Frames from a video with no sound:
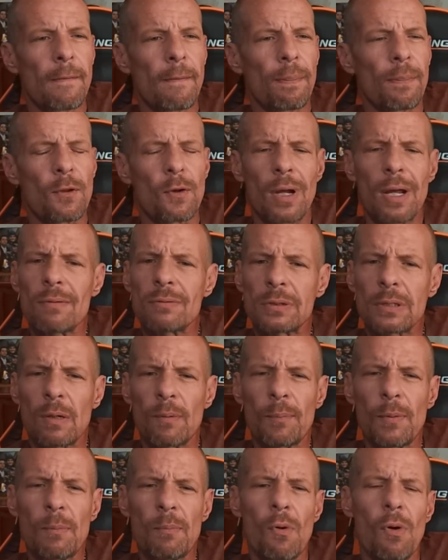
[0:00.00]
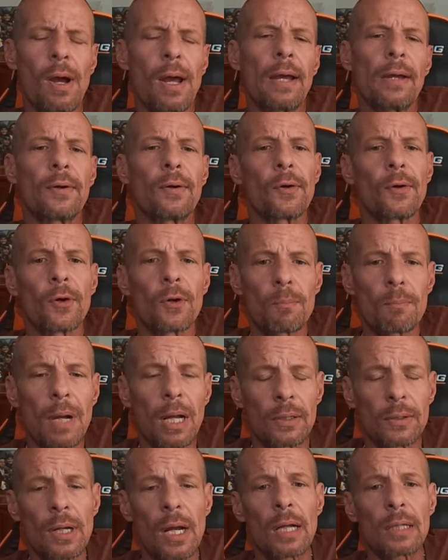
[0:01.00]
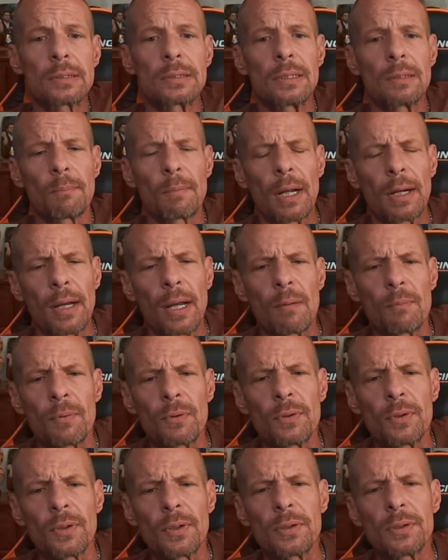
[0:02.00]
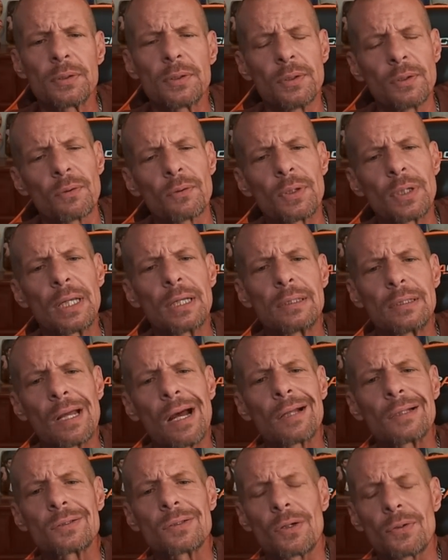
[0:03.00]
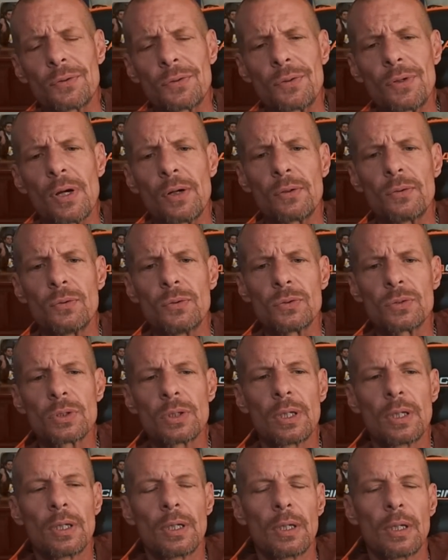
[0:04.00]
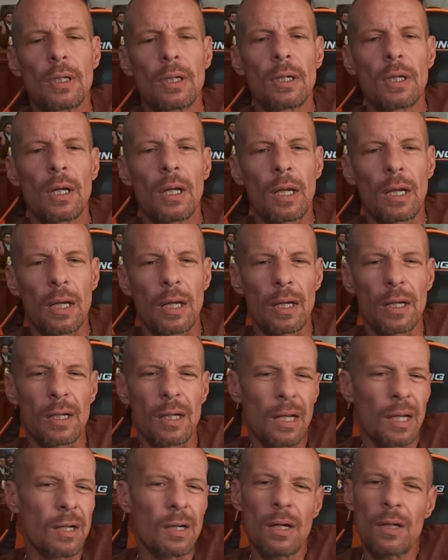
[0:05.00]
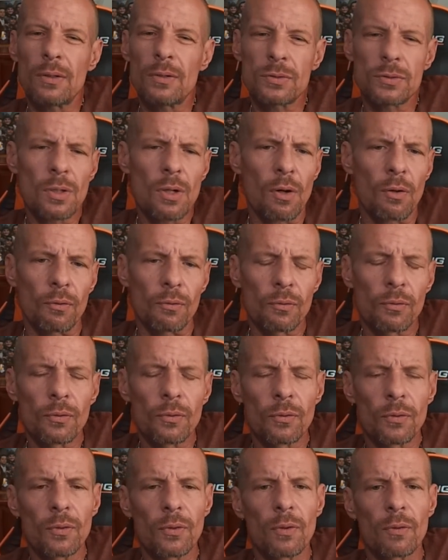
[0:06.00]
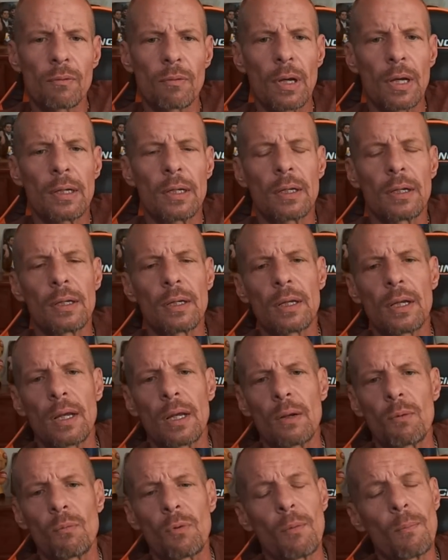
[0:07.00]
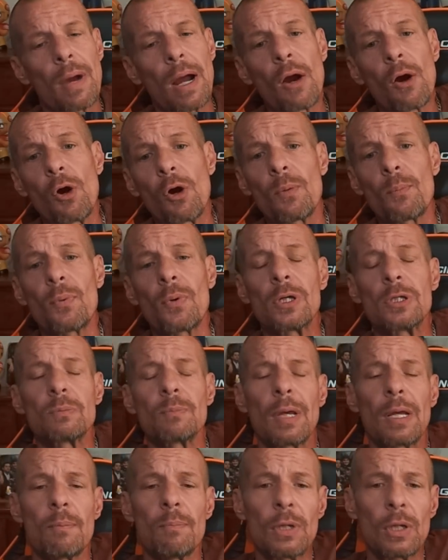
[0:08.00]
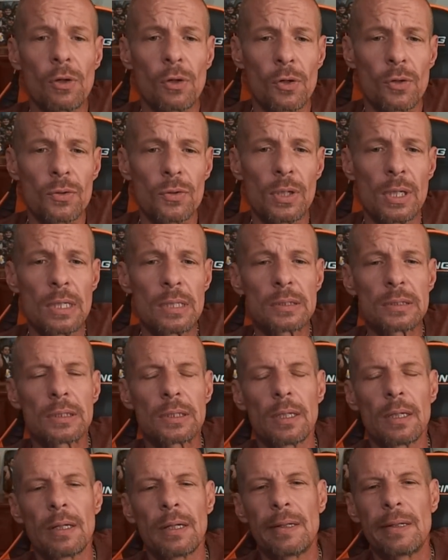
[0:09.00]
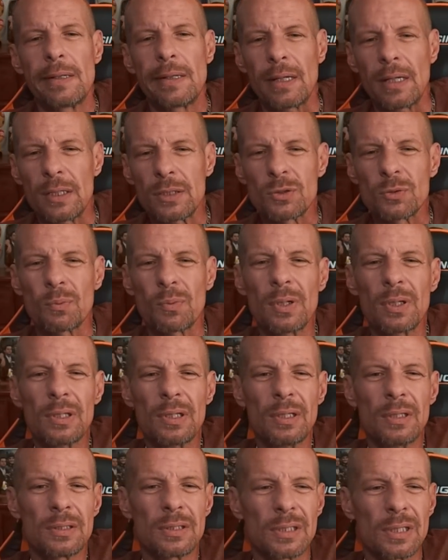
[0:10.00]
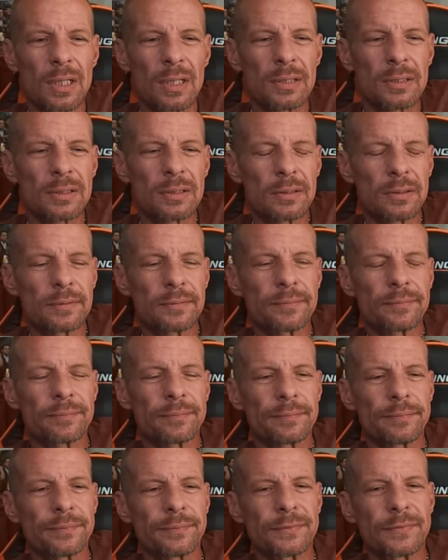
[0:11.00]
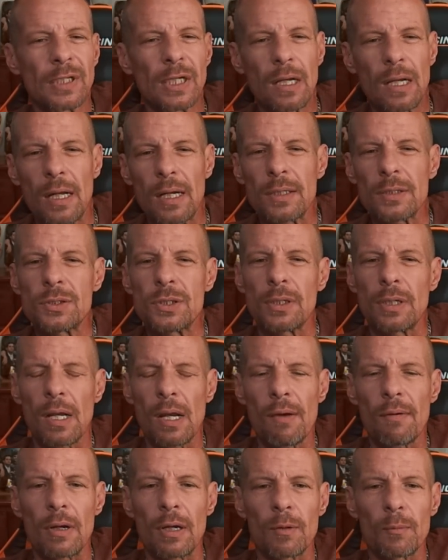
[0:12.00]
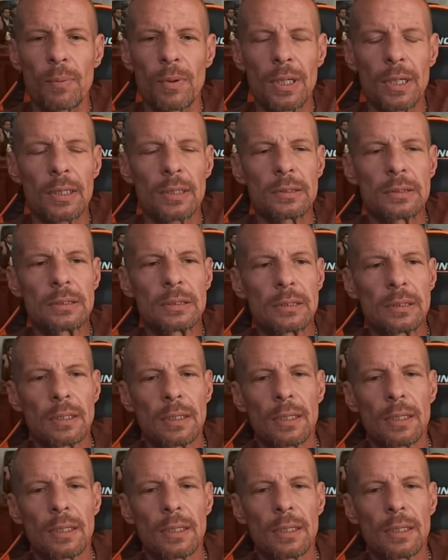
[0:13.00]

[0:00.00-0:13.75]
have some people, I had to earn my dots in my neighborhood, to get dots on your knuckles. And others no, right? And well, my homeboys made me earn this. It's really just kind of generic, but it's